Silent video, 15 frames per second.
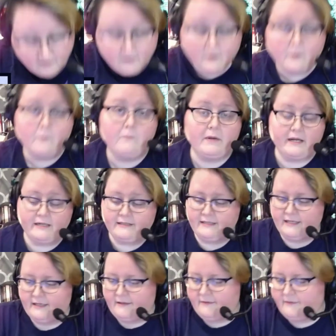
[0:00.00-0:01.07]
But it did.
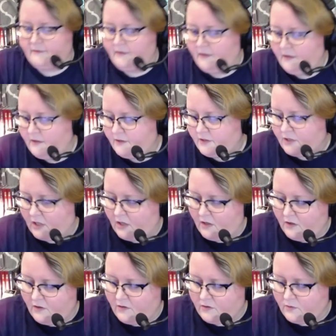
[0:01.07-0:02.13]

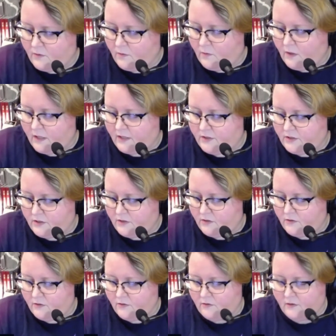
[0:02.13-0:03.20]
So do we want to
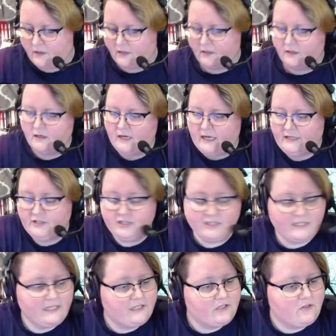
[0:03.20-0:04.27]
do ancient
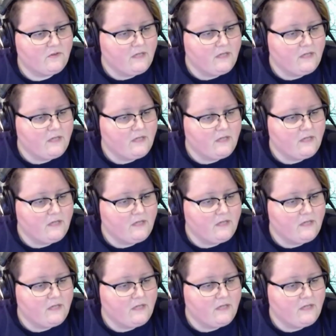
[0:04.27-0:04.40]
history?